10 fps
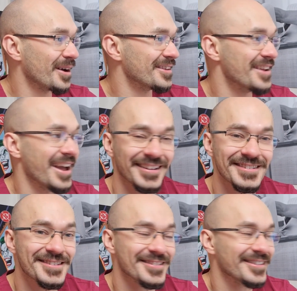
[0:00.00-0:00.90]
button
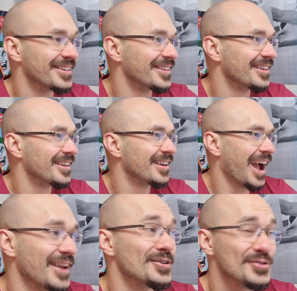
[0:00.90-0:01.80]
next.
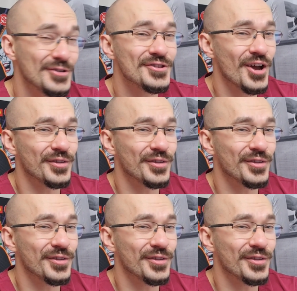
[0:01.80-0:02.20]
And you just